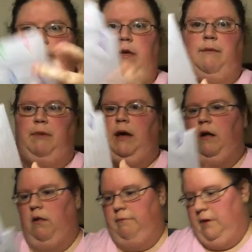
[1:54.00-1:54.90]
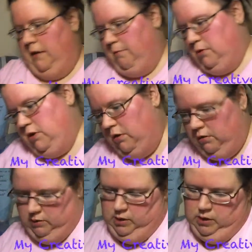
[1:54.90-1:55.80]
big pile of papers
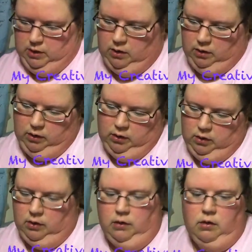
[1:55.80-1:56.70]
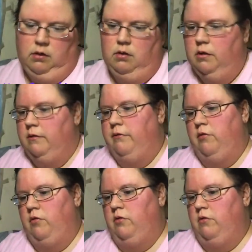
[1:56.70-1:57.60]
here. Let's
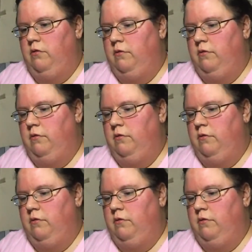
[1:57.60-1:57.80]
first